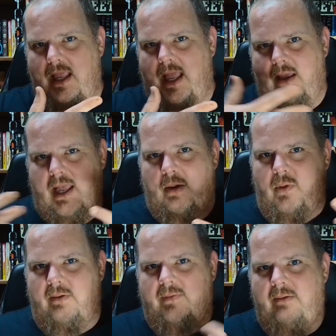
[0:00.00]
It, it
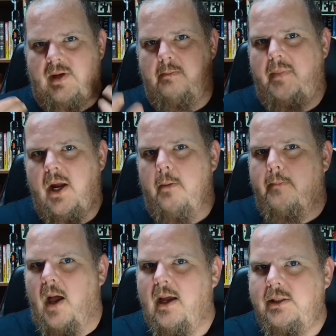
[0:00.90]
would have given a bigger
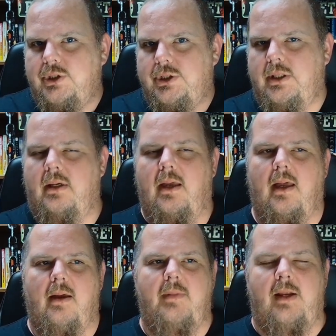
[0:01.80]
punch.
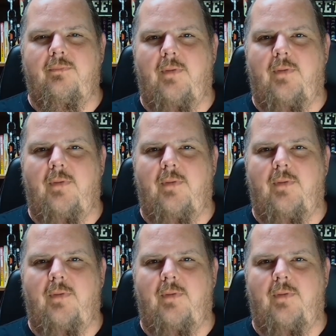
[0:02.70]
Um, in